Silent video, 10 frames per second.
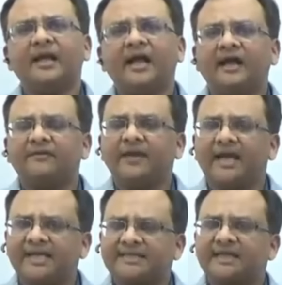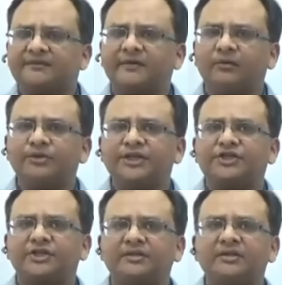have as their
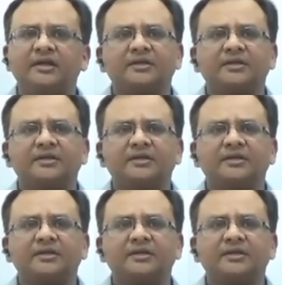foundation